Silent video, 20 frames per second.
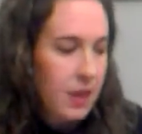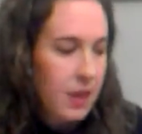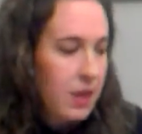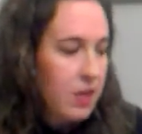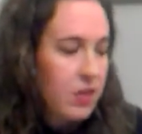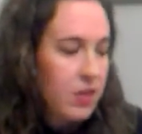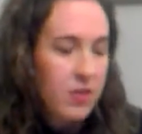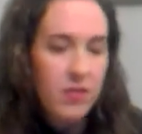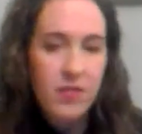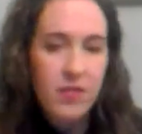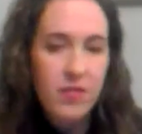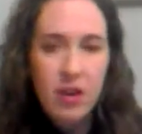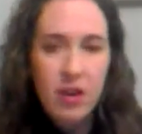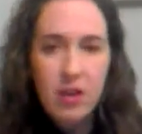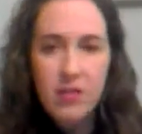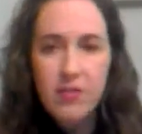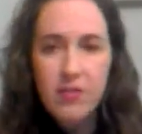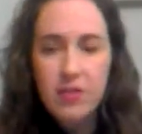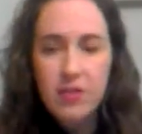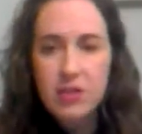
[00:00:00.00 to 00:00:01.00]
The
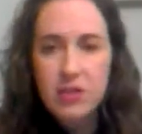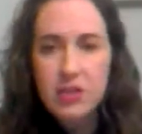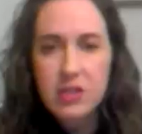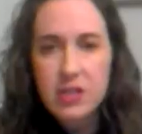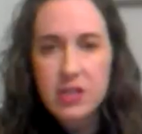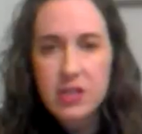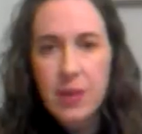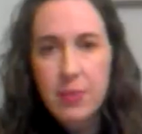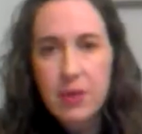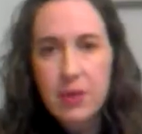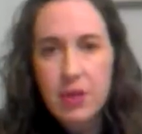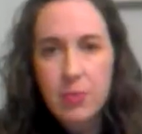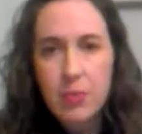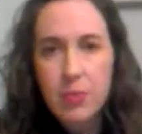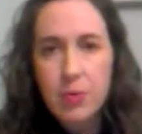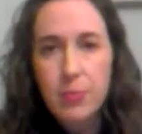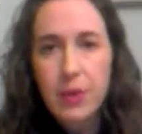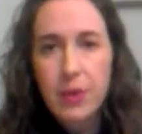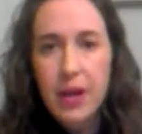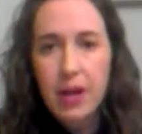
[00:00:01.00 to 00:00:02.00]
very first step in the
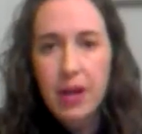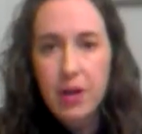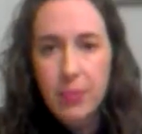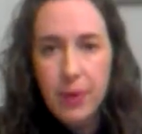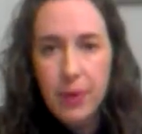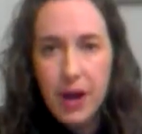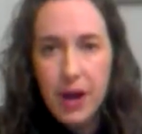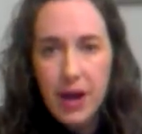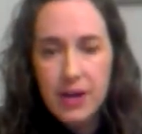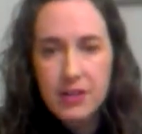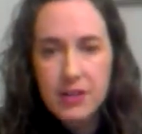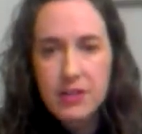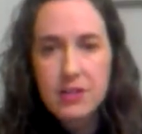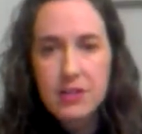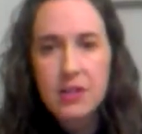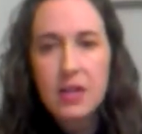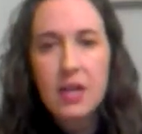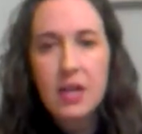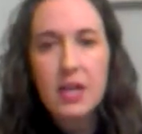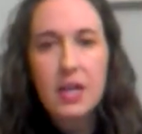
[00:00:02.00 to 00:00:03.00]
prepare box
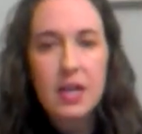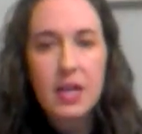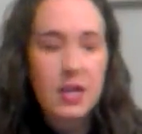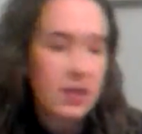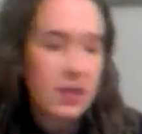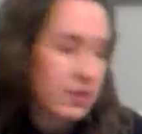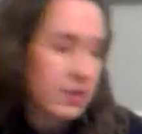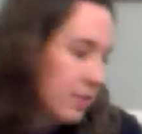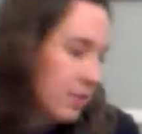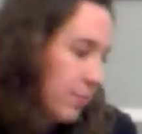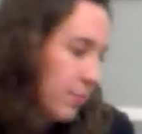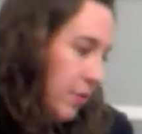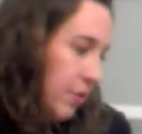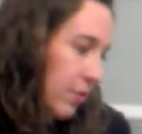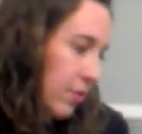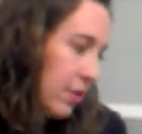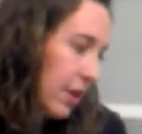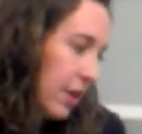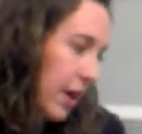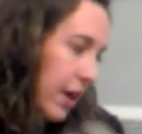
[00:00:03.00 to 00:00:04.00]
is the
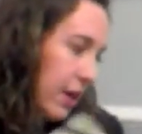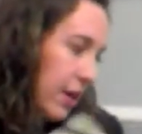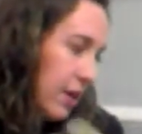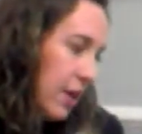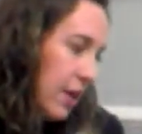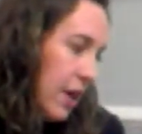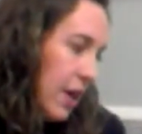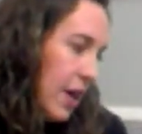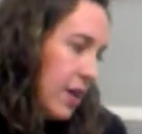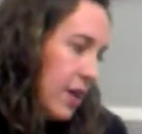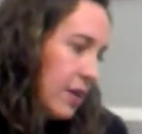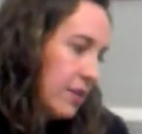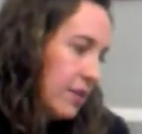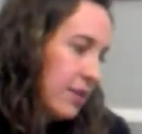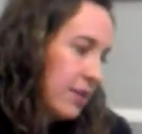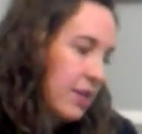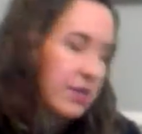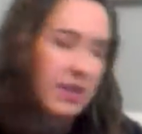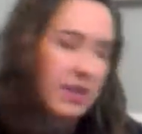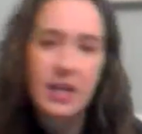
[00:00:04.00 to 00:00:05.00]
build guide. And it
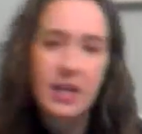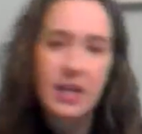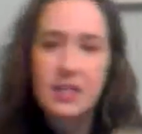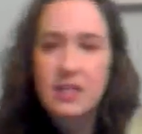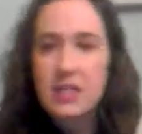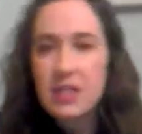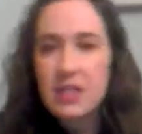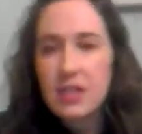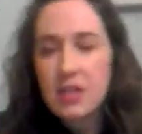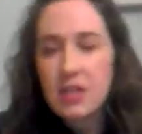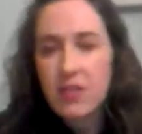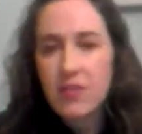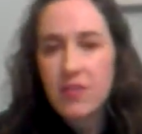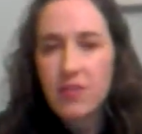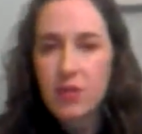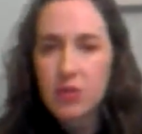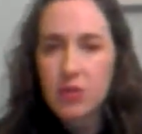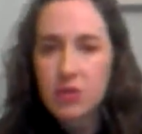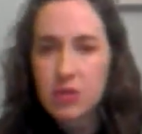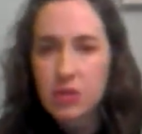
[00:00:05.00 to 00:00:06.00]
says, I did the
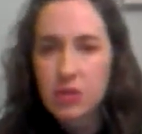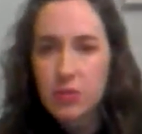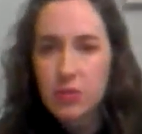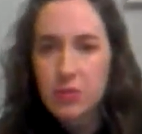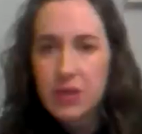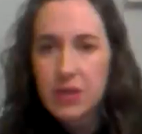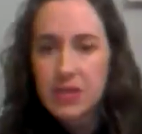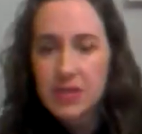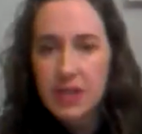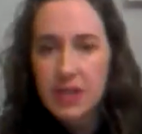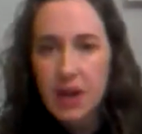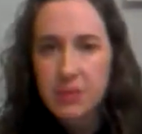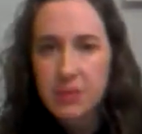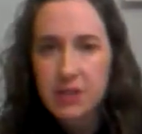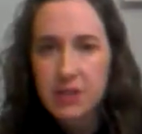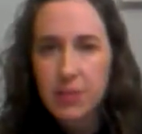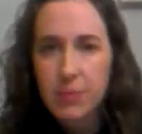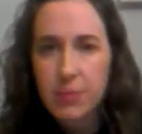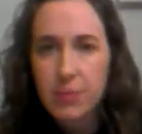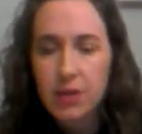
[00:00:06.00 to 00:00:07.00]
first 3 steps
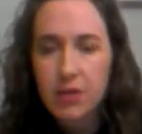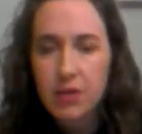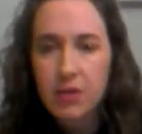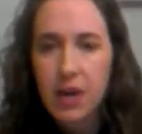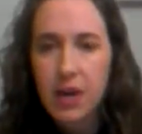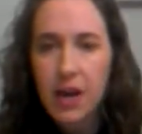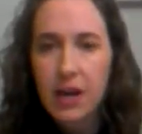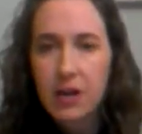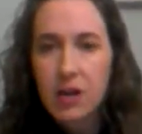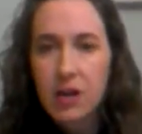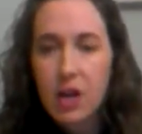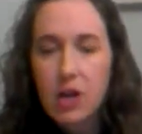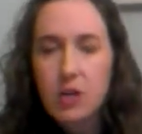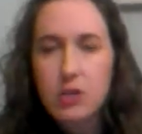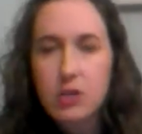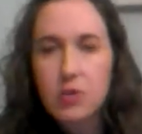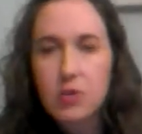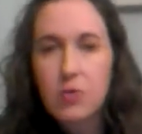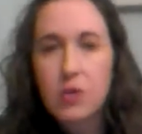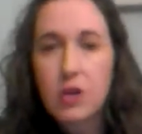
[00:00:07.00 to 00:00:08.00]
in the build guide.
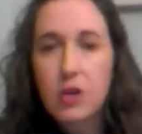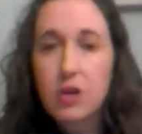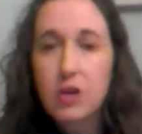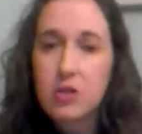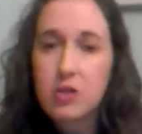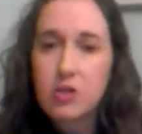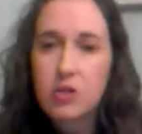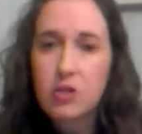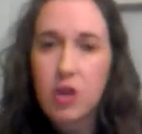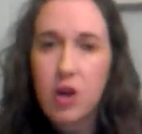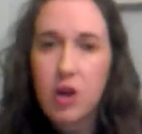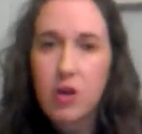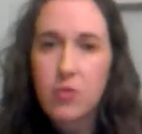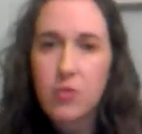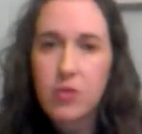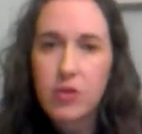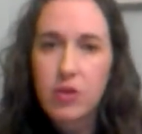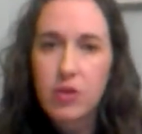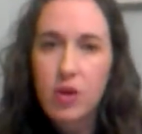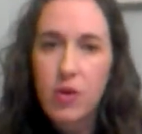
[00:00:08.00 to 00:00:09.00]
So we're going to start
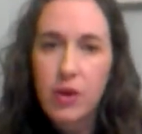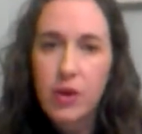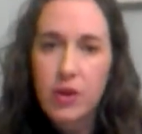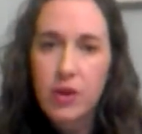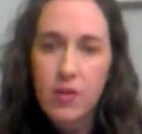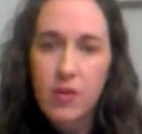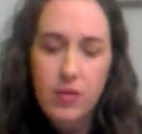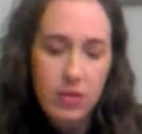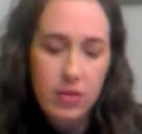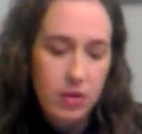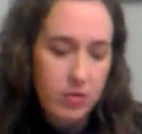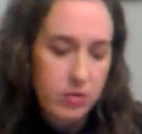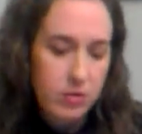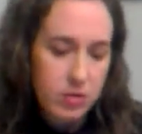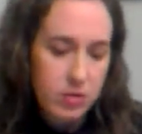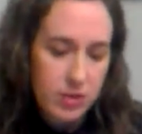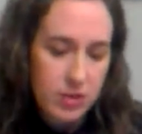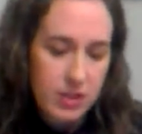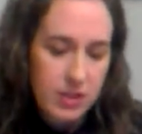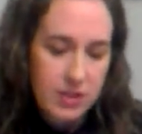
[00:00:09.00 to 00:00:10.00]
with going over those
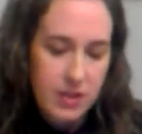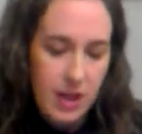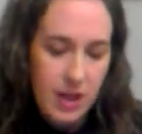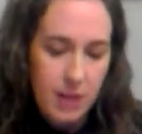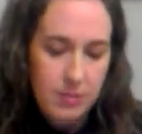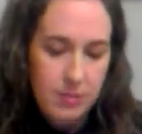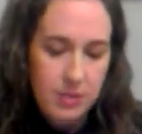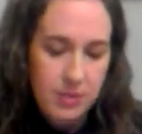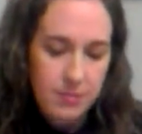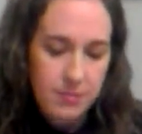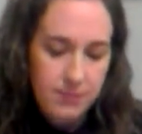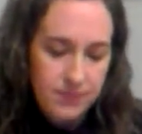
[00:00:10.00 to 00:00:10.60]
3 steps.